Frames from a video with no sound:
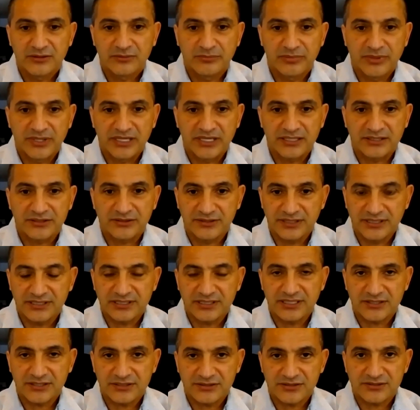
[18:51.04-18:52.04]
but you need
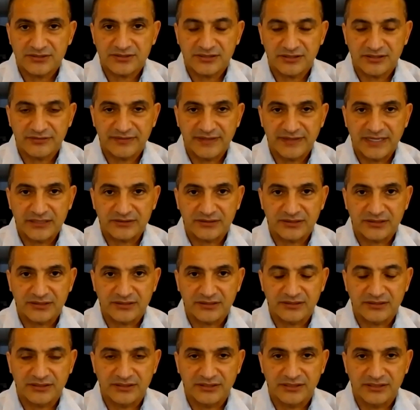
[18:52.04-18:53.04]
to get yourself out there,
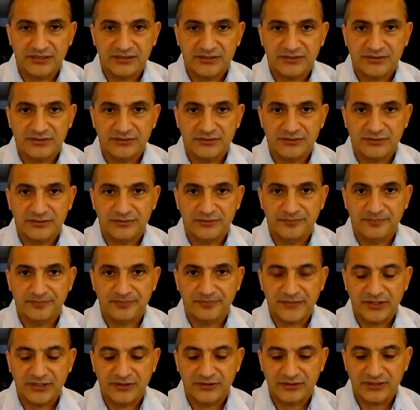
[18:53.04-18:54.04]
and you need to
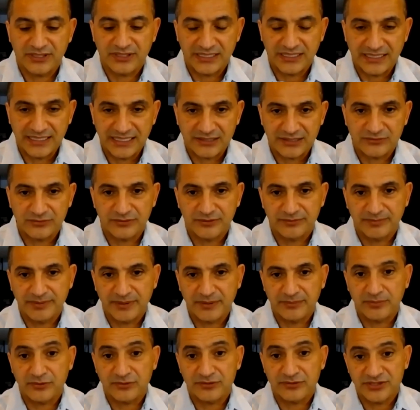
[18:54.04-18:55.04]
connect with
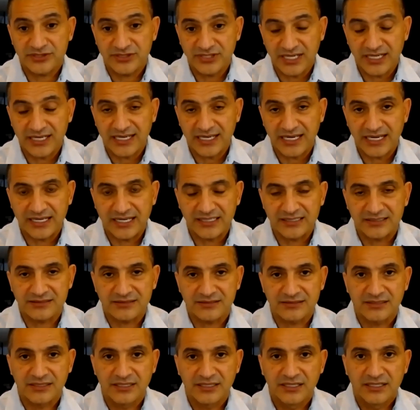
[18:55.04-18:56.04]
people, shake
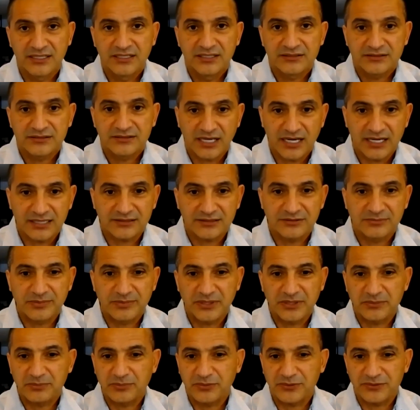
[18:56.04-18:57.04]
hands, talk to
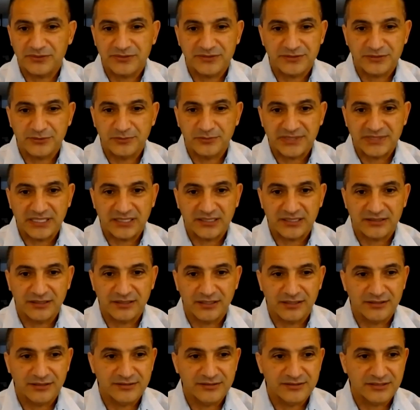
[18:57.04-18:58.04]
people. Zoom
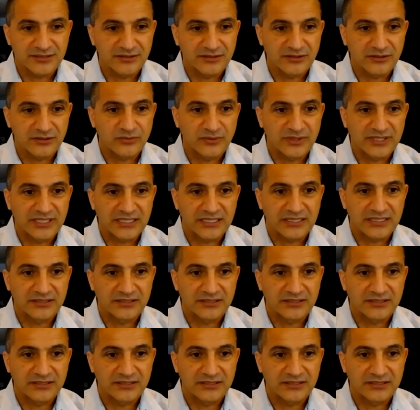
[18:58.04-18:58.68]
technology, look what it